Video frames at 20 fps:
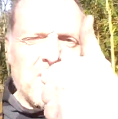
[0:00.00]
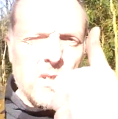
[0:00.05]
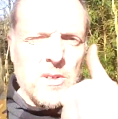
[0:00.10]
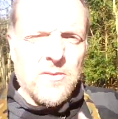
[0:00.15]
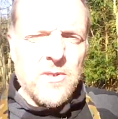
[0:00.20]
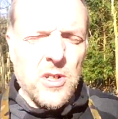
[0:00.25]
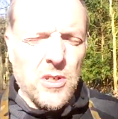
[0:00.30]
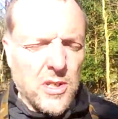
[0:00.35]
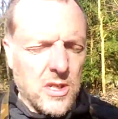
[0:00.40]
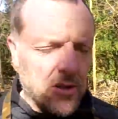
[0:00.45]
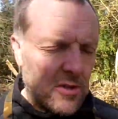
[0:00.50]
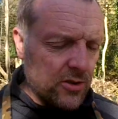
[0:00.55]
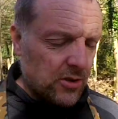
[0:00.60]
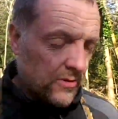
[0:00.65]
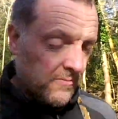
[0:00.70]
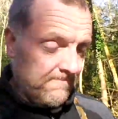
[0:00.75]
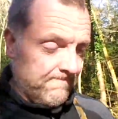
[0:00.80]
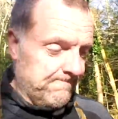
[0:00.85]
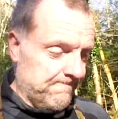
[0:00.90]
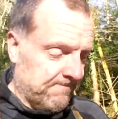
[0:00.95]
Lovely night,
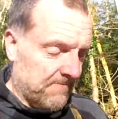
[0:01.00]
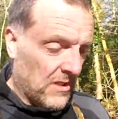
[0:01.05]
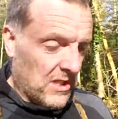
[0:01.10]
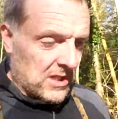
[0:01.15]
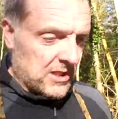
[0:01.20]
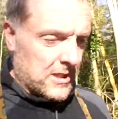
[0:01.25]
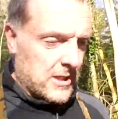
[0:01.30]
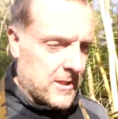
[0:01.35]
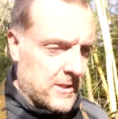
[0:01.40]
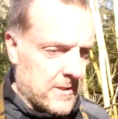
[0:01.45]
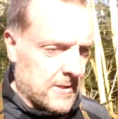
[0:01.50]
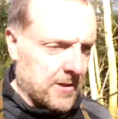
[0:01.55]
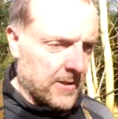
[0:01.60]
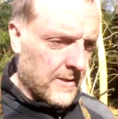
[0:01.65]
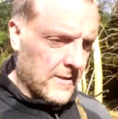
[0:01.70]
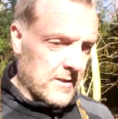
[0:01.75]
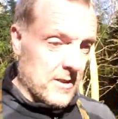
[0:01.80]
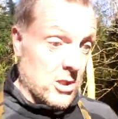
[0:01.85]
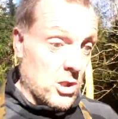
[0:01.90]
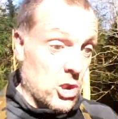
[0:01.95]
guys. And uh,
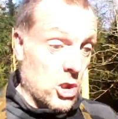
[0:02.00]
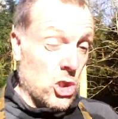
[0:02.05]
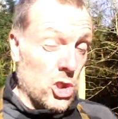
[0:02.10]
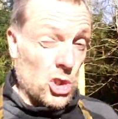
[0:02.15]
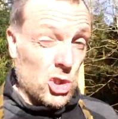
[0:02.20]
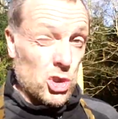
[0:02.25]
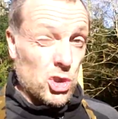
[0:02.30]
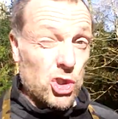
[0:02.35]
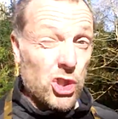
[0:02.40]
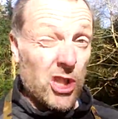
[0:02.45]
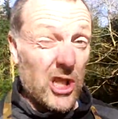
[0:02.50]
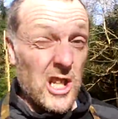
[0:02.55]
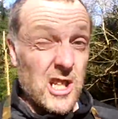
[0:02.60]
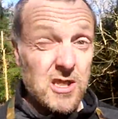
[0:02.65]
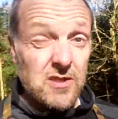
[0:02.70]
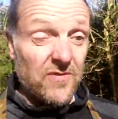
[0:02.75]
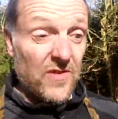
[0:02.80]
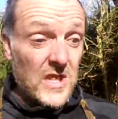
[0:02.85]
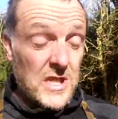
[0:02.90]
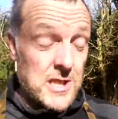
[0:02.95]
see you
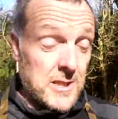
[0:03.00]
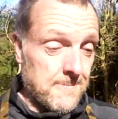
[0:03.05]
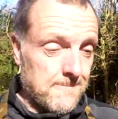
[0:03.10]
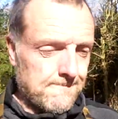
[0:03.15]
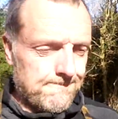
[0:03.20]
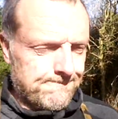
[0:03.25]
next vid.